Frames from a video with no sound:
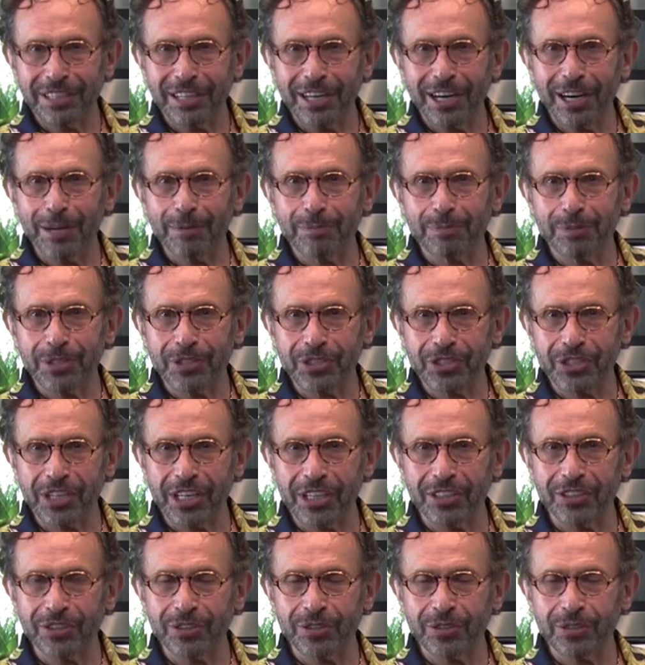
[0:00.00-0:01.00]
I
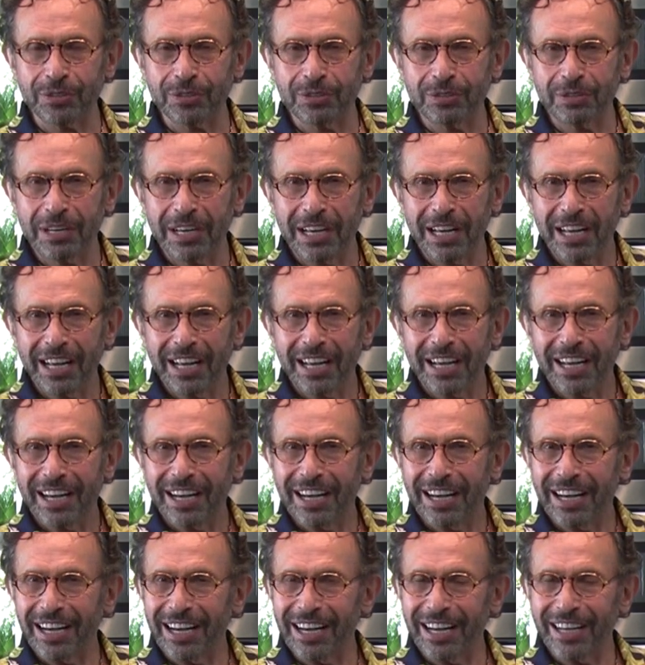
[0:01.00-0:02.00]
appreciate you,
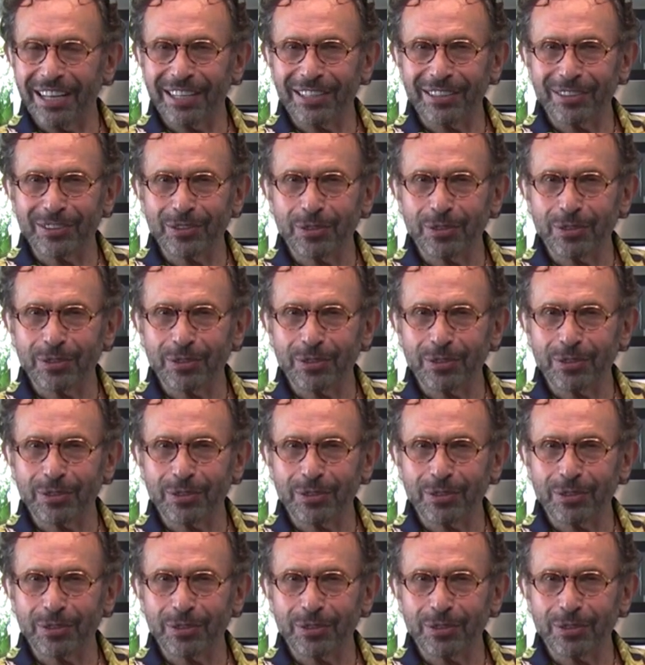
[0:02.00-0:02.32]
and